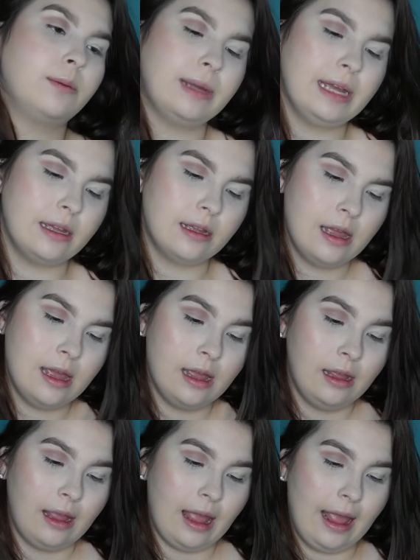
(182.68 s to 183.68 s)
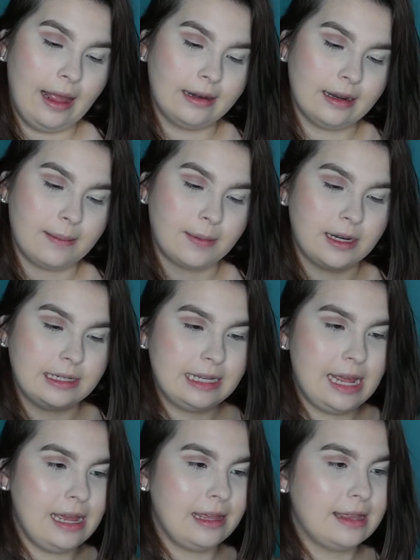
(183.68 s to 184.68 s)
bit, and I'm gonna
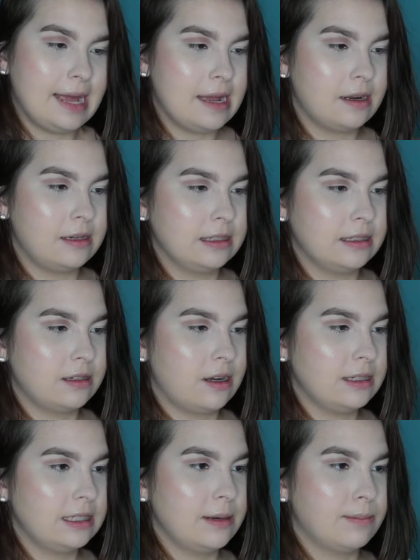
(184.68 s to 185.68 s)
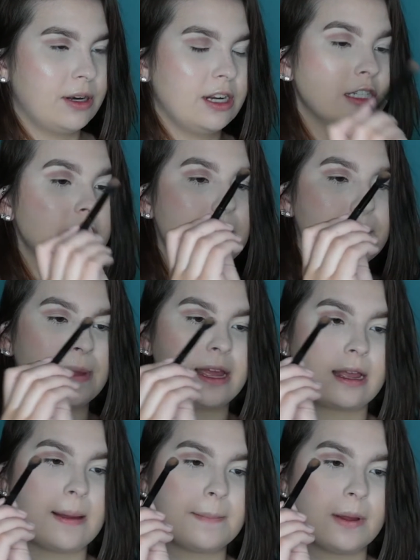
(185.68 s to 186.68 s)
take that Anastasia brush and
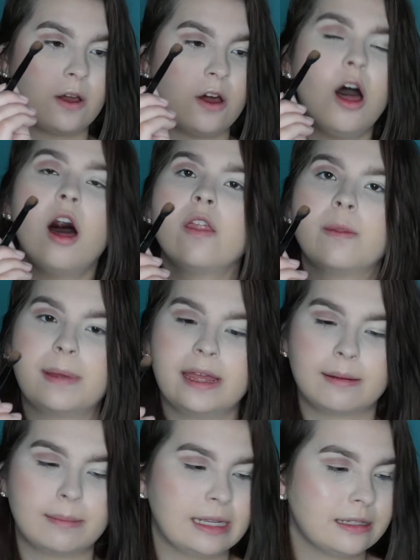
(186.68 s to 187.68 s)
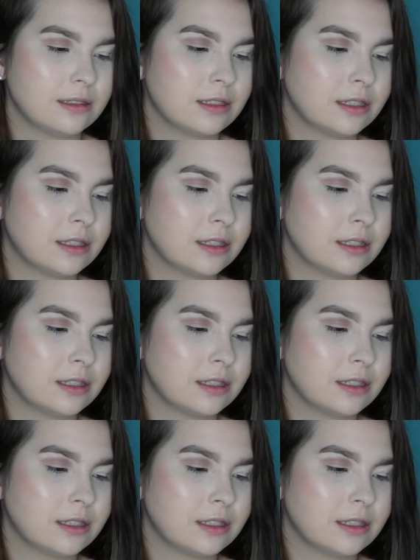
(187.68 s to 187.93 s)
pick up all the pigment,